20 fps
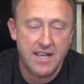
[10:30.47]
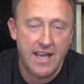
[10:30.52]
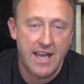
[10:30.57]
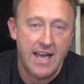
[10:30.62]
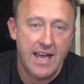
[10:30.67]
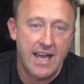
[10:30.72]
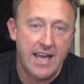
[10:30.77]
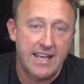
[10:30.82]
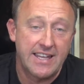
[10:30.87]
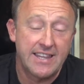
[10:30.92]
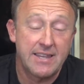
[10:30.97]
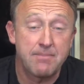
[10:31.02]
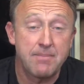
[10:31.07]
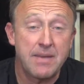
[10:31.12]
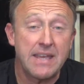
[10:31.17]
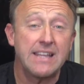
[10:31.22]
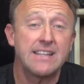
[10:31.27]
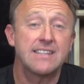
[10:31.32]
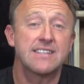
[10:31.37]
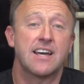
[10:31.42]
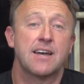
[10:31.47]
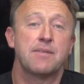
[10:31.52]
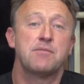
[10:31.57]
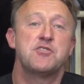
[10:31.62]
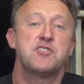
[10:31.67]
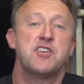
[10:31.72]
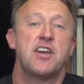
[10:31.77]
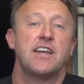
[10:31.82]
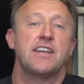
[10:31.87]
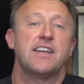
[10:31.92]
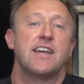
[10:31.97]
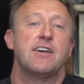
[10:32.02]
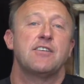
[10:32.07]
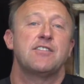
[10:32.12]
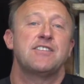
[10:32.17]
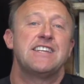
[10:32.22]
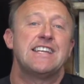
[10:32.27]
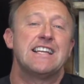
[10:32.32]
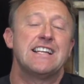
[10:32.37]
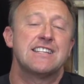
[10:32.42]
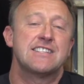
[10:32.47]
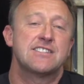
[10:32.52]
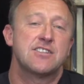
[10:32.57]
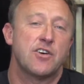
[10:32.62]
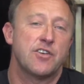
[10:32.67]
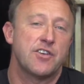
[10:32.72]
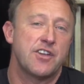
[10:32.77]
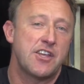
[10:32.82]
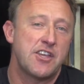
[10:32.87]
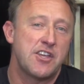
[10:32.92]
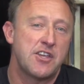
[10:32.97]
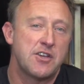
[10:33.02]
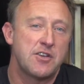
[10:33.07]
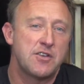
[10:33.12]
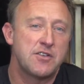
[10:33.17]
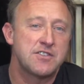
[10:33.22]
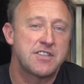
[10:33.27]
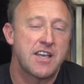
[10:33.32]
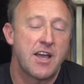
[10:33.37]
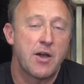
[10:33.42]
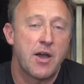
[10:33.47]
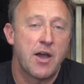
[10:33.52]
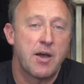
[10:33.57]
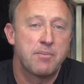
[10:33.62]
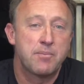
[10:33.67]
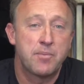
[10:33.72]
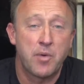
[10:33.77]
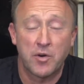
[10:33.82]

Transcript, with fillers: Uh, in the meantime, check out Neil Donoghue's uh,